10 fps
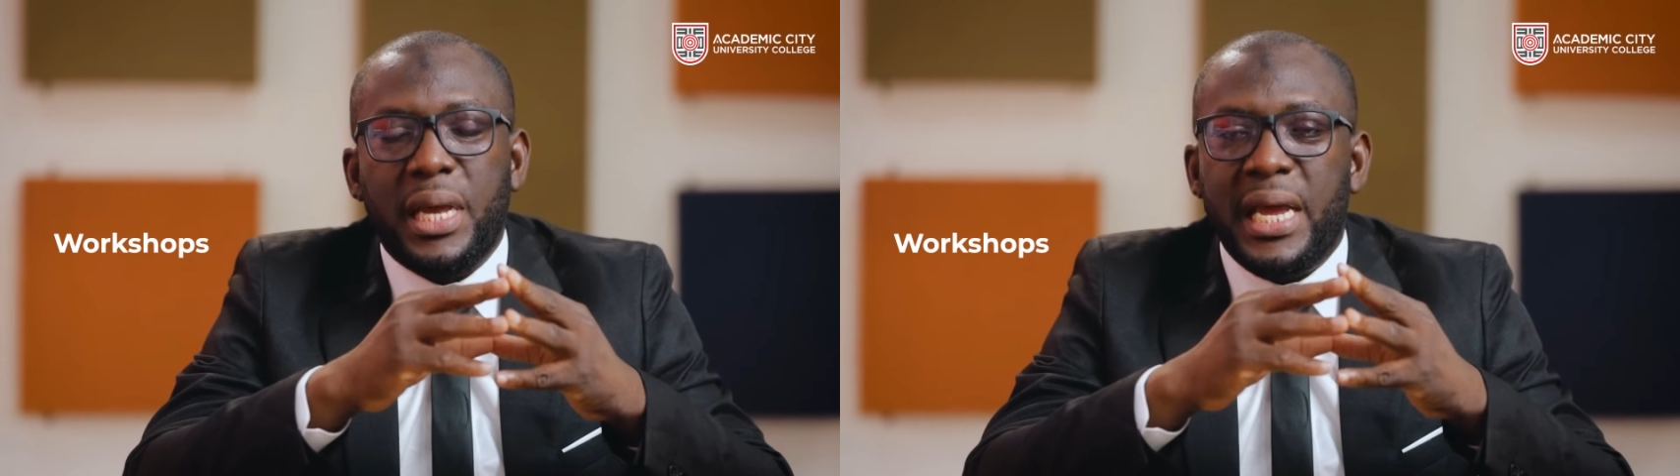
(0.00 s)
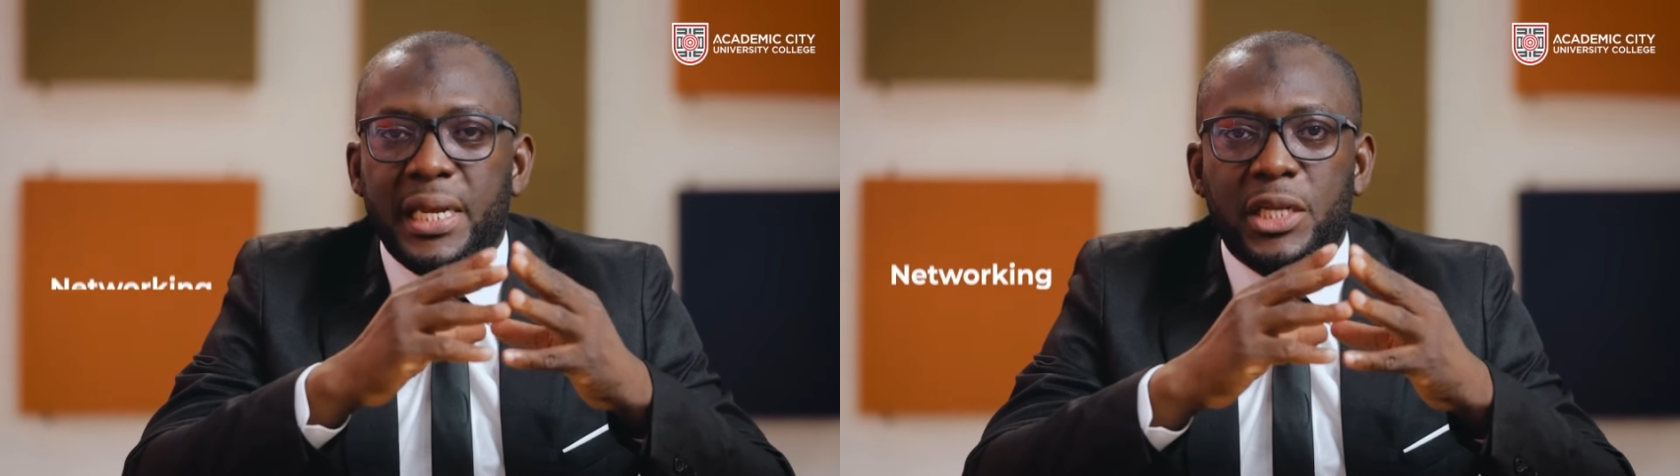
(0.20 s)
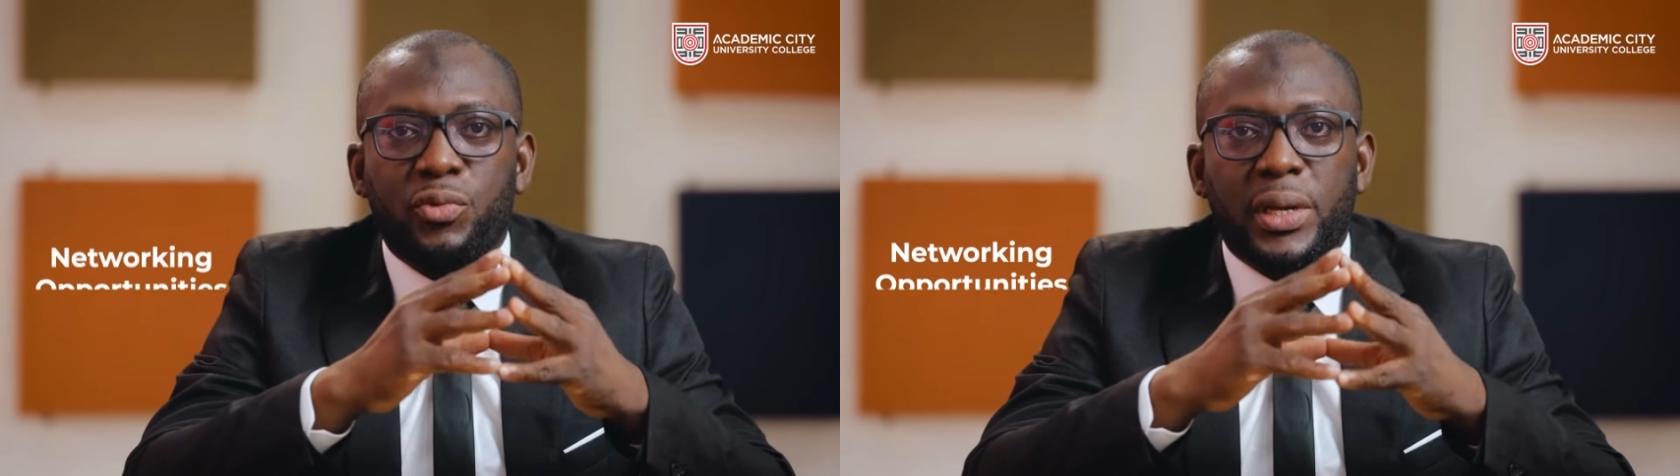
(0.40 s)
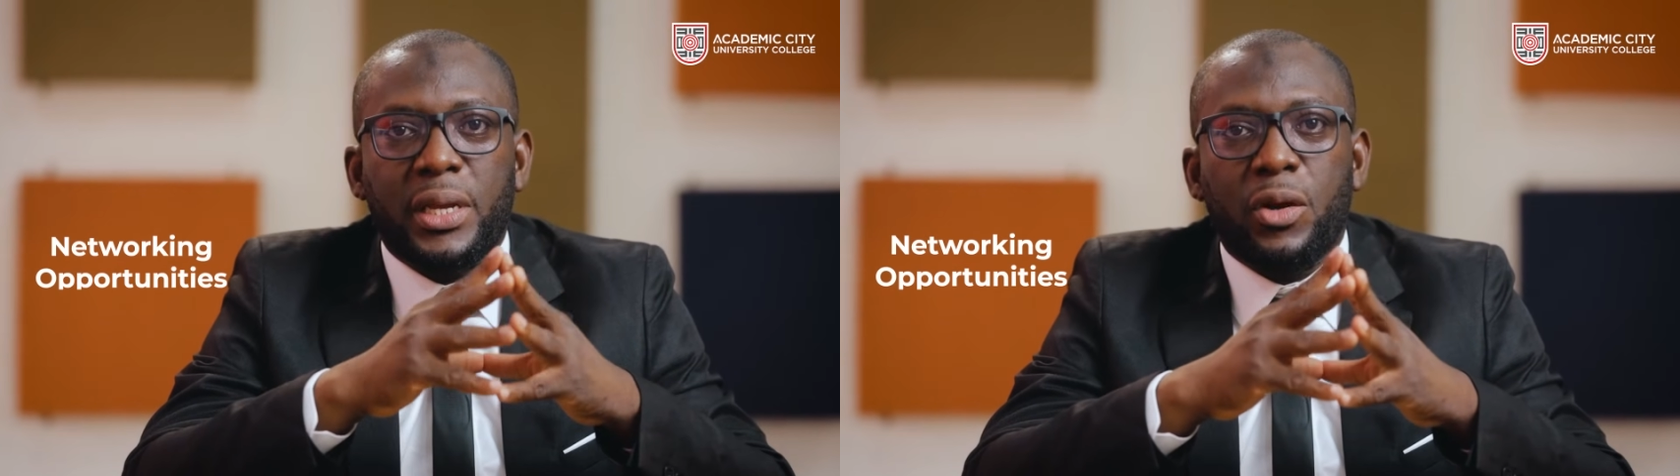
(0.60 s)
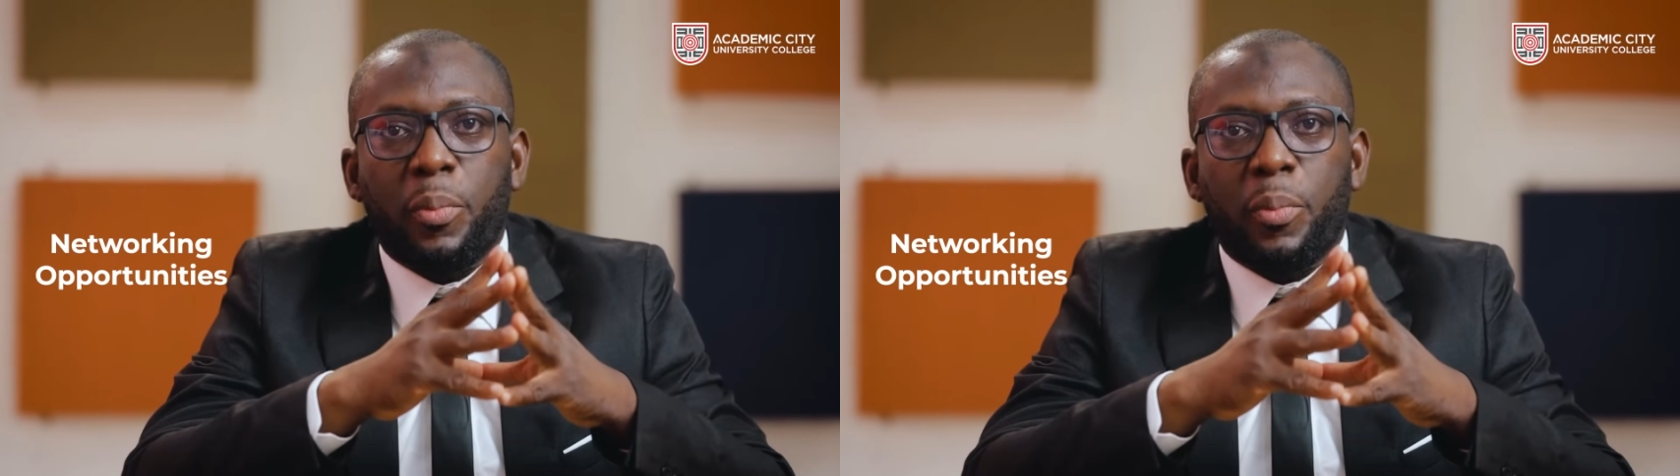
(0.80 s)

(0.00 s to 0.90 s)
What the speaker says: and networking